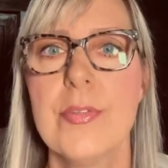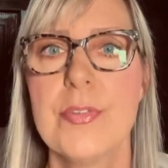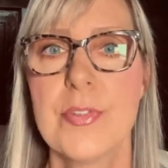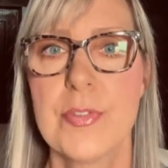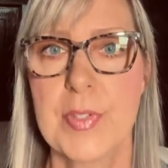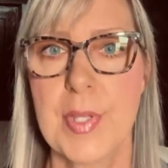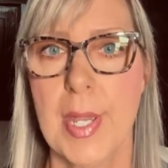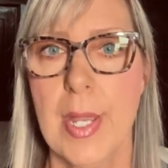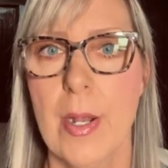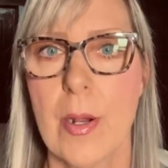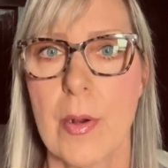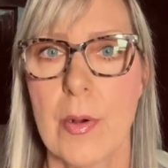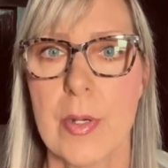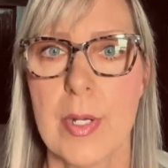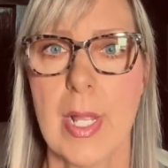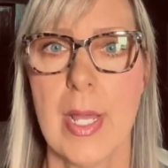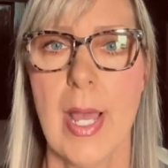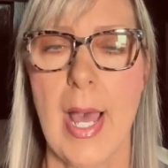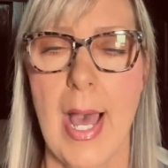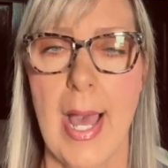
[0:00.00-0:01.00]

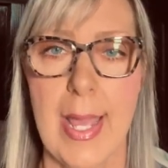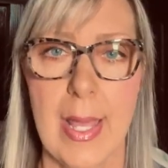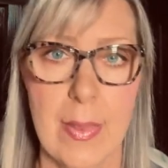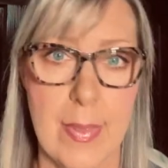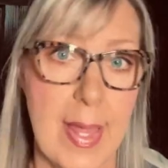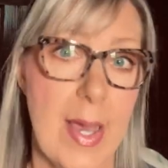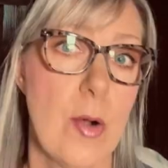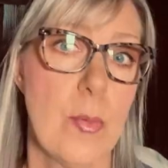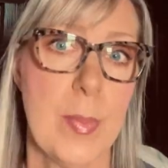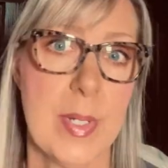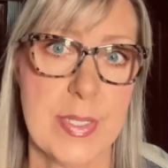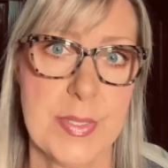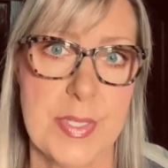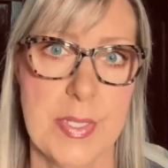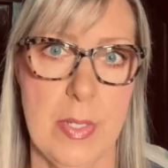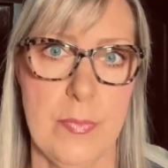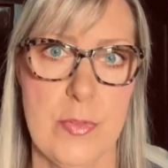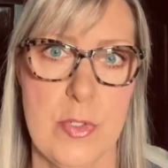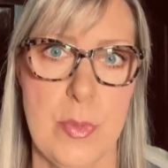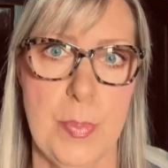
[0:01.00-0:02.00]
scared I allowed
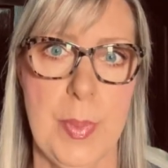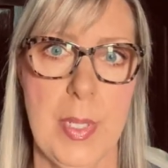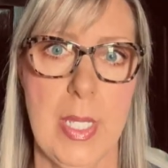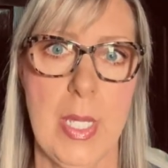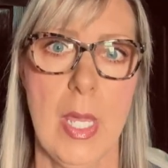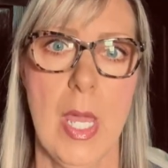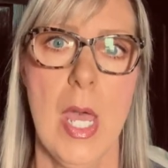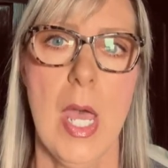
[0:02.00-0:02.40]
myself to be,